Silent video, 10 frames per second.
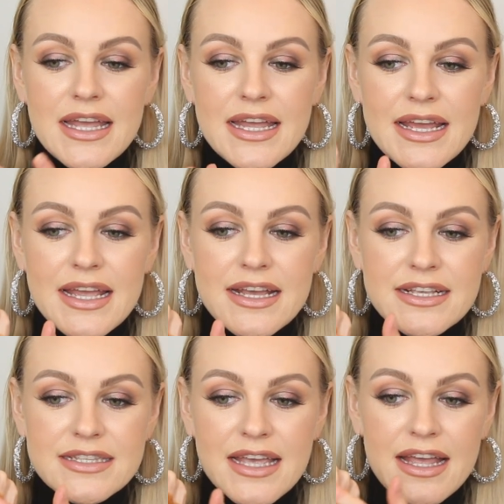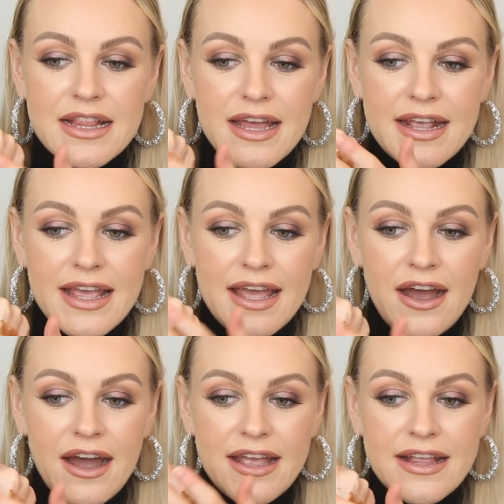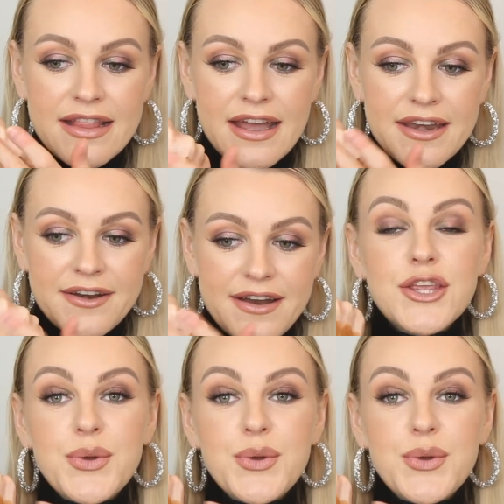it is like a highlighter.